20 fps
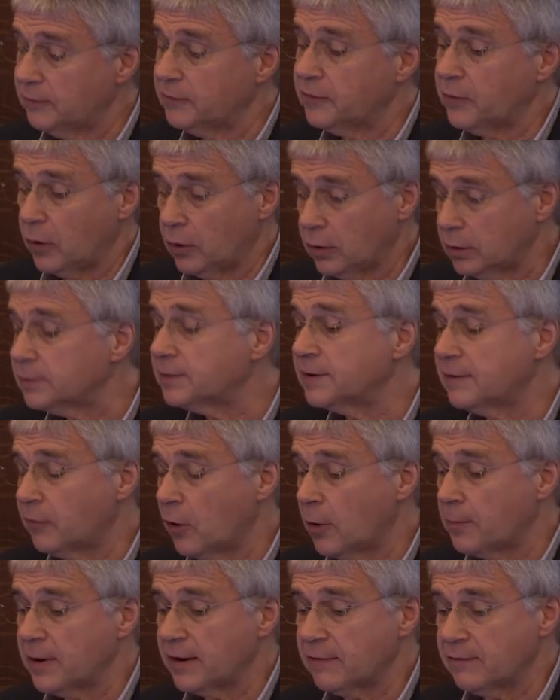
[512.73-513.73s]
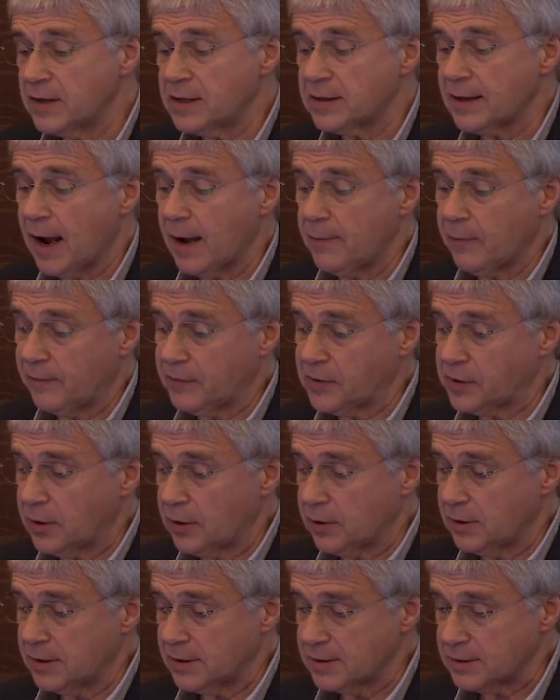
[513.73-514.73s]
for developing this type of
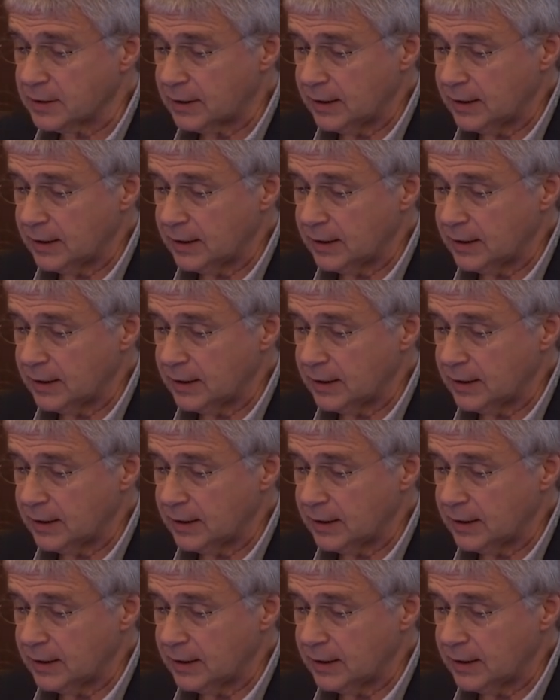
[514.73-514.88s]
studies.